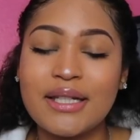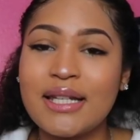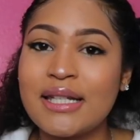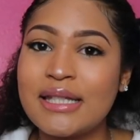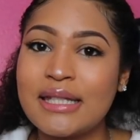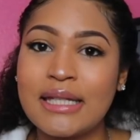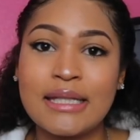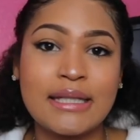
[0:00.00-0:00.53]

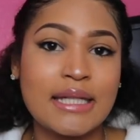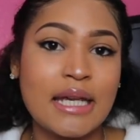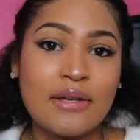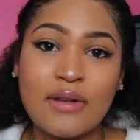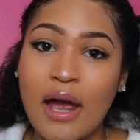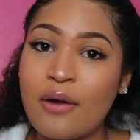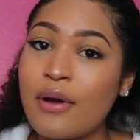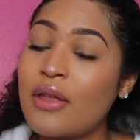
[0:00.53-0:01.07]
I'd
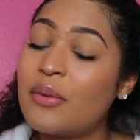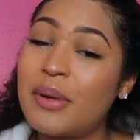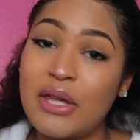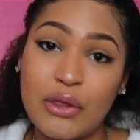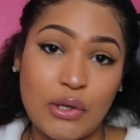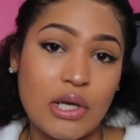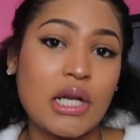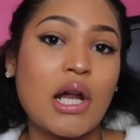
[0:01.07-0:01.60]
rather
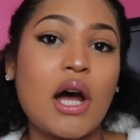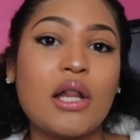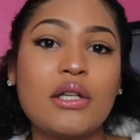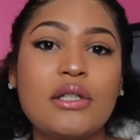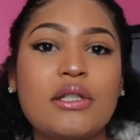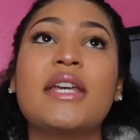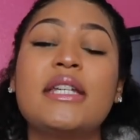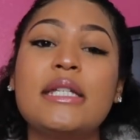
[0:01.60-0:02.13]
pay
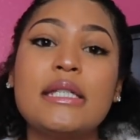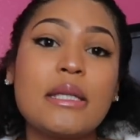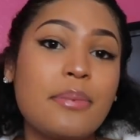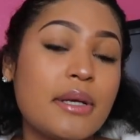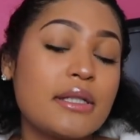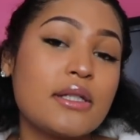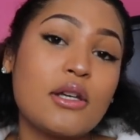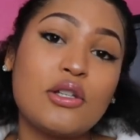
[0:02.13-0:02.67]
$30. It just
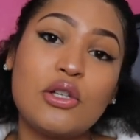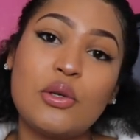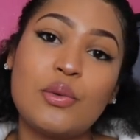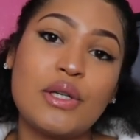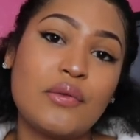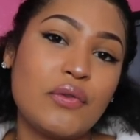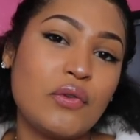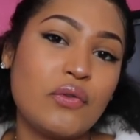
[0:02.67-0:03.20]
depends on you
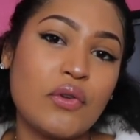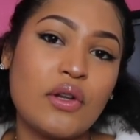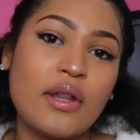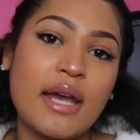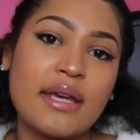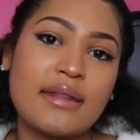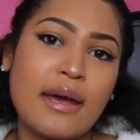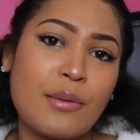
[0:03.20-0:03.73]
and if you feel
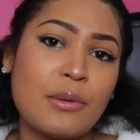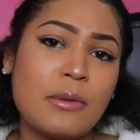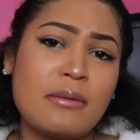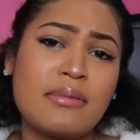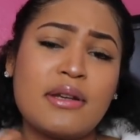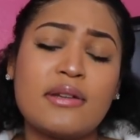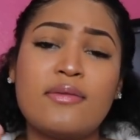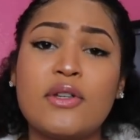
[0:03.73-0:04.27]
like that would be
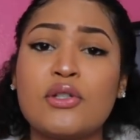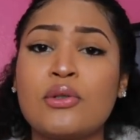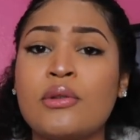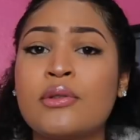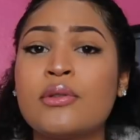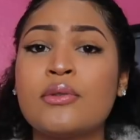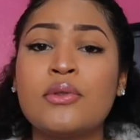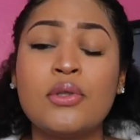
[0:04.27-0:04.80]

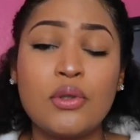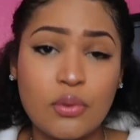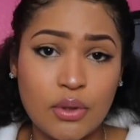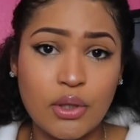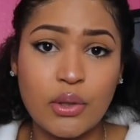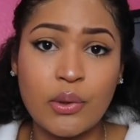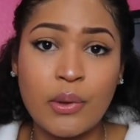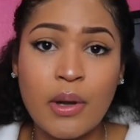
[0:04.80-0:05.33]
beneficial to
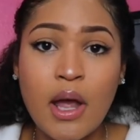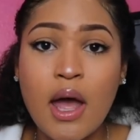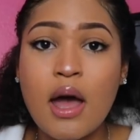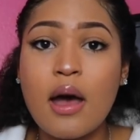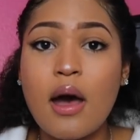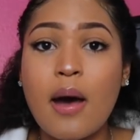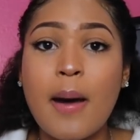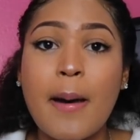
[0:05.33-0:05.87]
you.
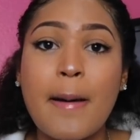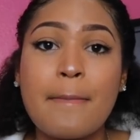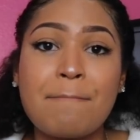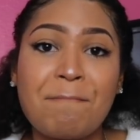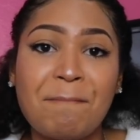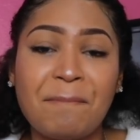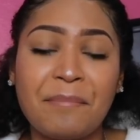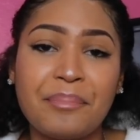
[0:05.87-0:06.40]

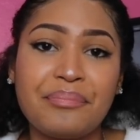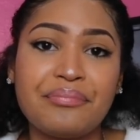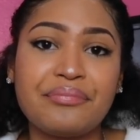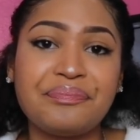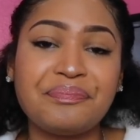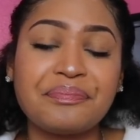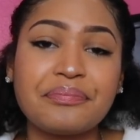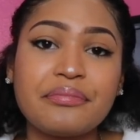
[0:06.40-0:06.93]

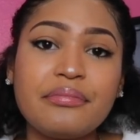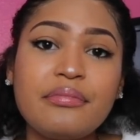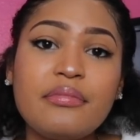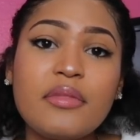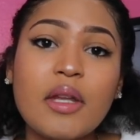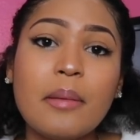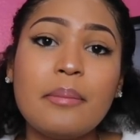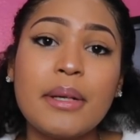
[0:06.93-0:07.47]

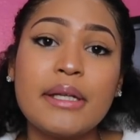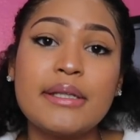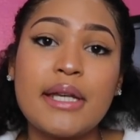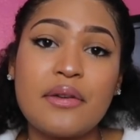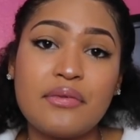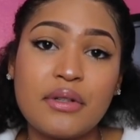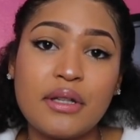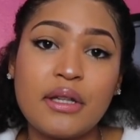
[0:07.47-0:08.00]
But
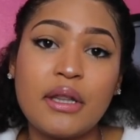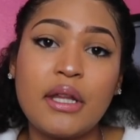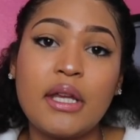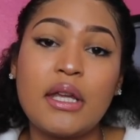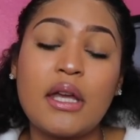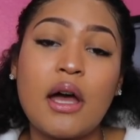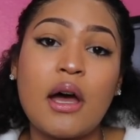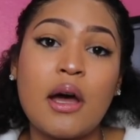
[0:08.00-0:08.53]

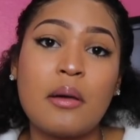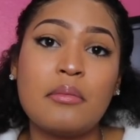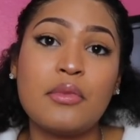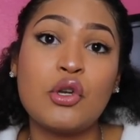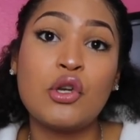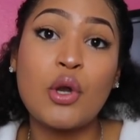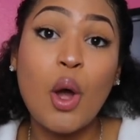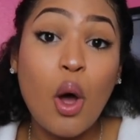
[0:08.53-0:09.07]
definitely
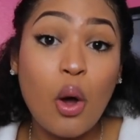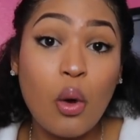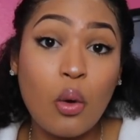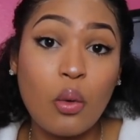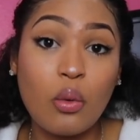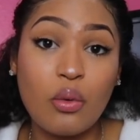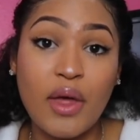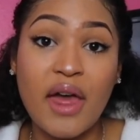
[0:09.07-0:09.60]

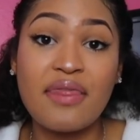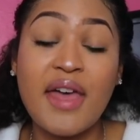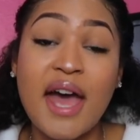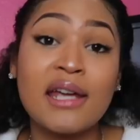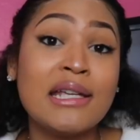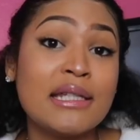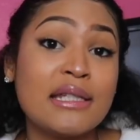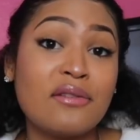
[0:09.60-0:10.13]
know that
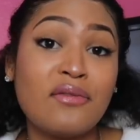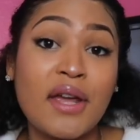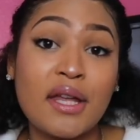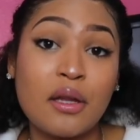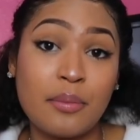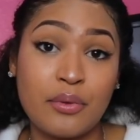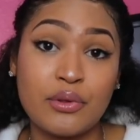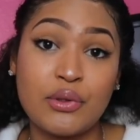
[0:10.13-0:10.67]
is
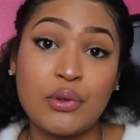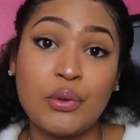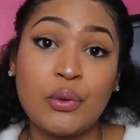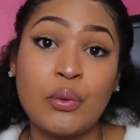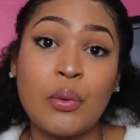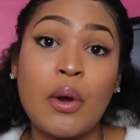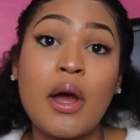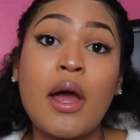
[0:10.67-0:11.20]
available
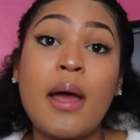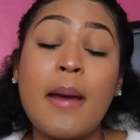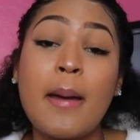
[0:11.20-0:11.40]
to